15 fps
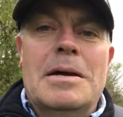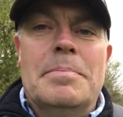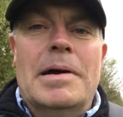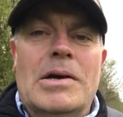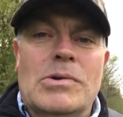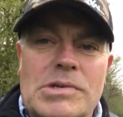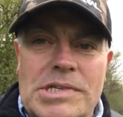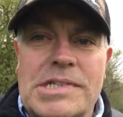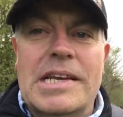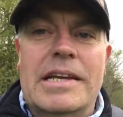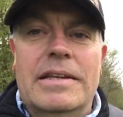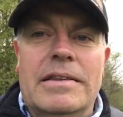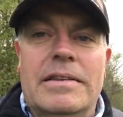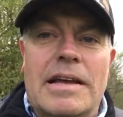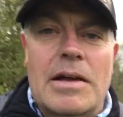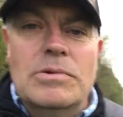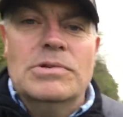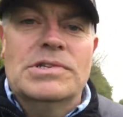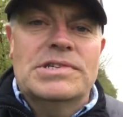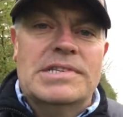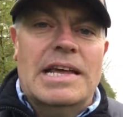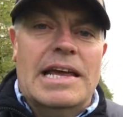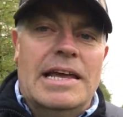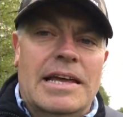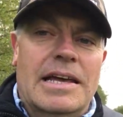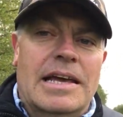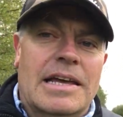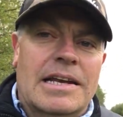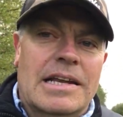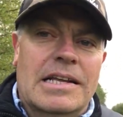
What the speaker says: about sit down stay and